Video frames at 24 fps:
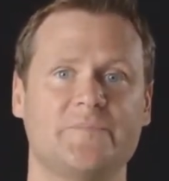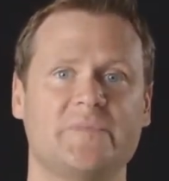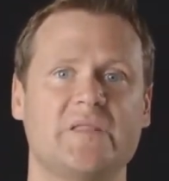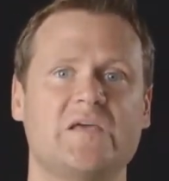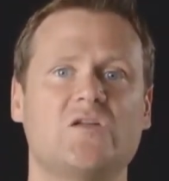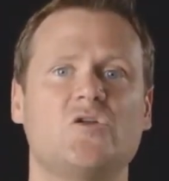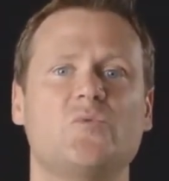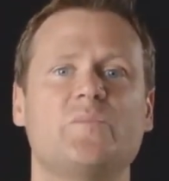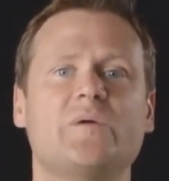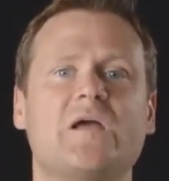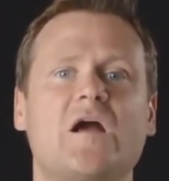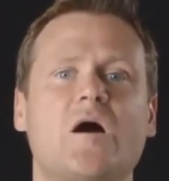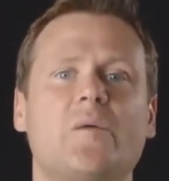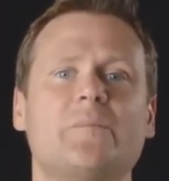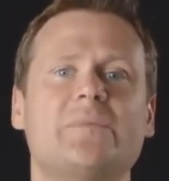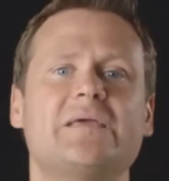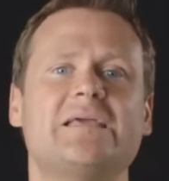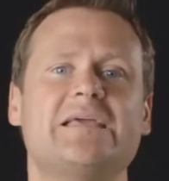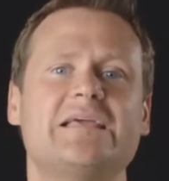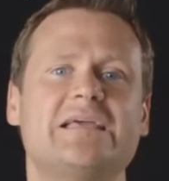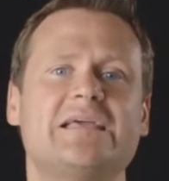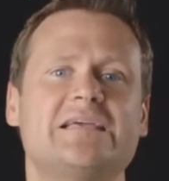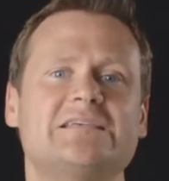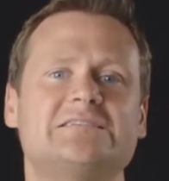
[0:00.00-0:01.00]
it'll become
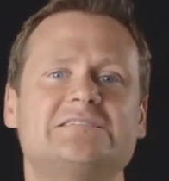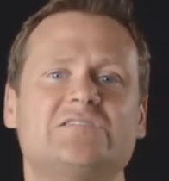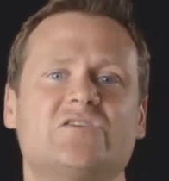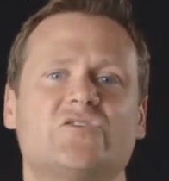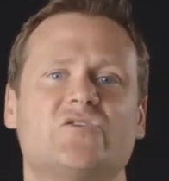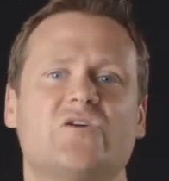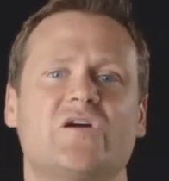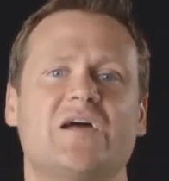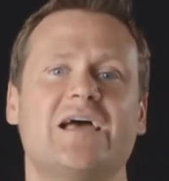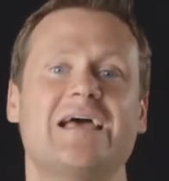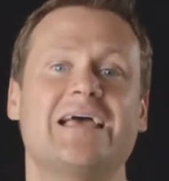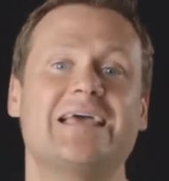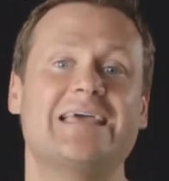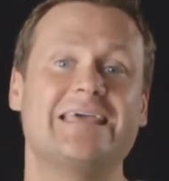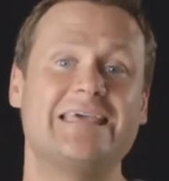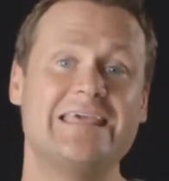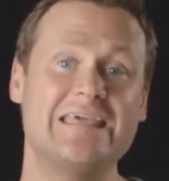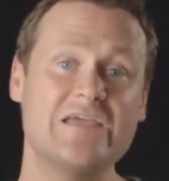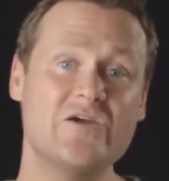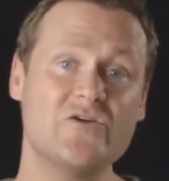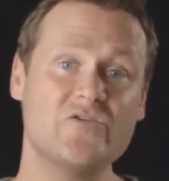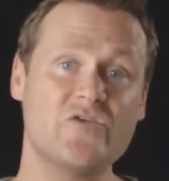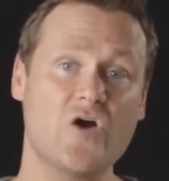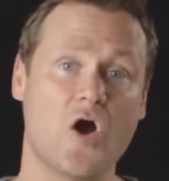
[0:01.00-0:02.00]
easier to
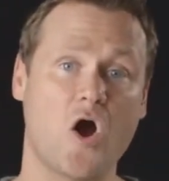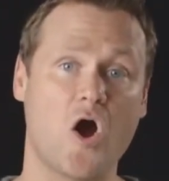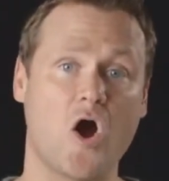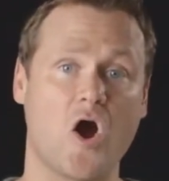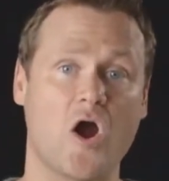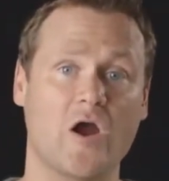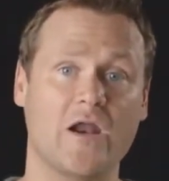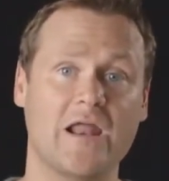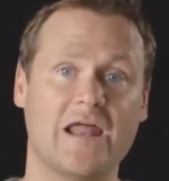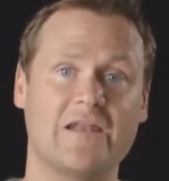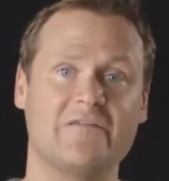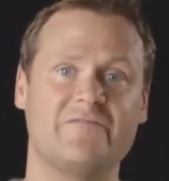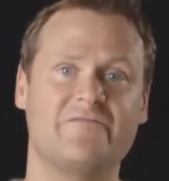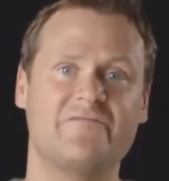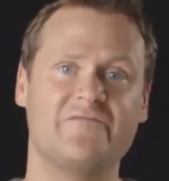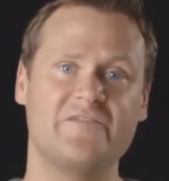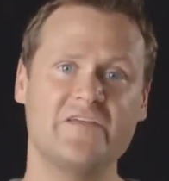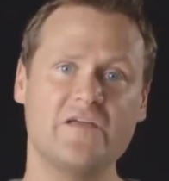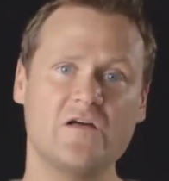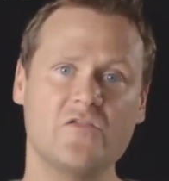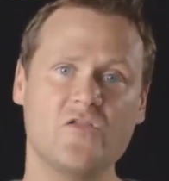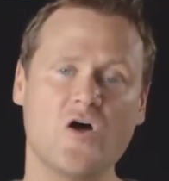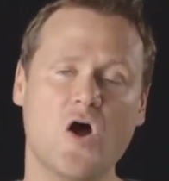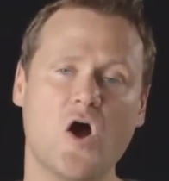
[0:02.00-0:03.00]
hear the heart and
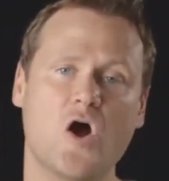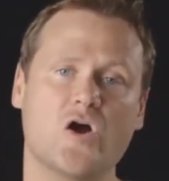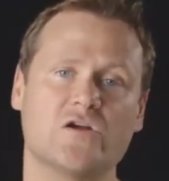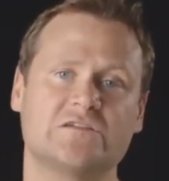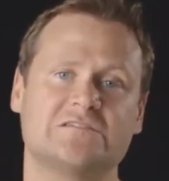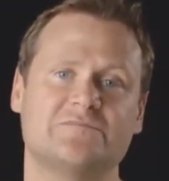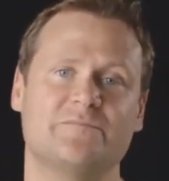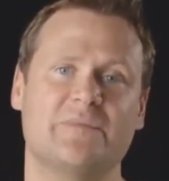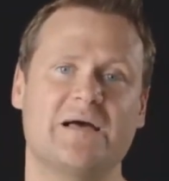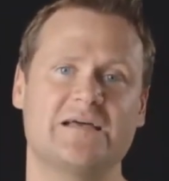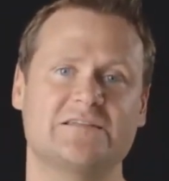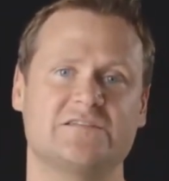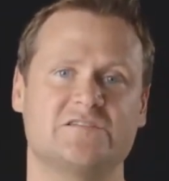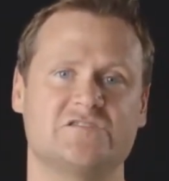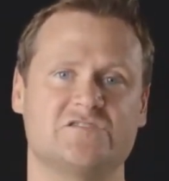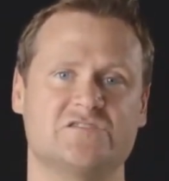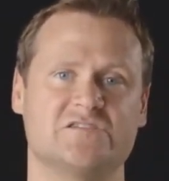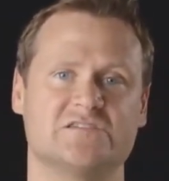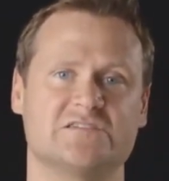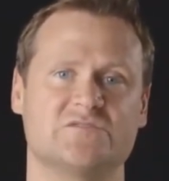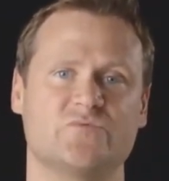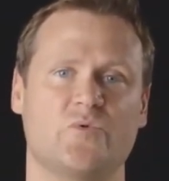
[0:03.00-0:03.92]
feel the heart's messages.